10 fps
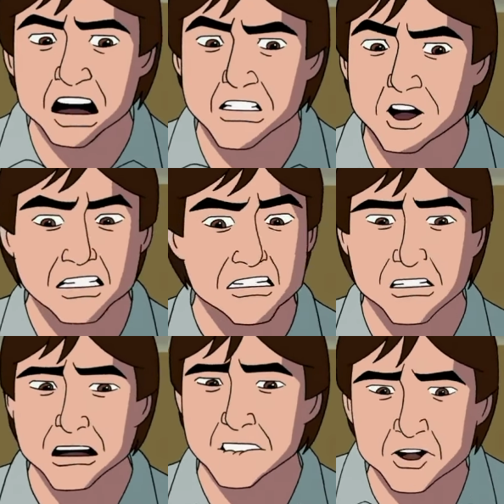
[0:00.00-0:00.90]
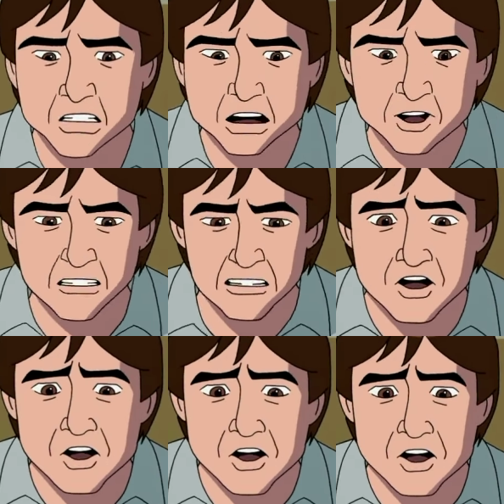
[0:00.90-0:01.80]
I won't have you lying
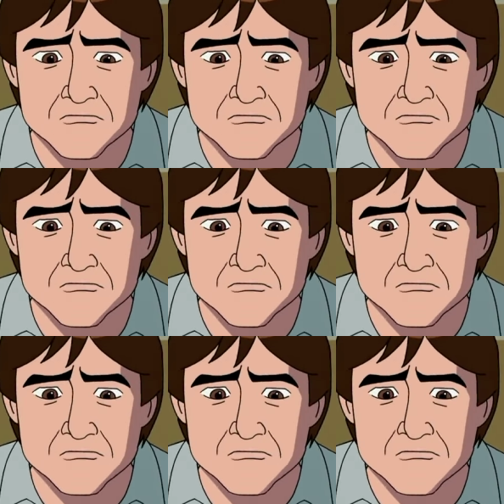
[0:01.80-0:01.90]
too.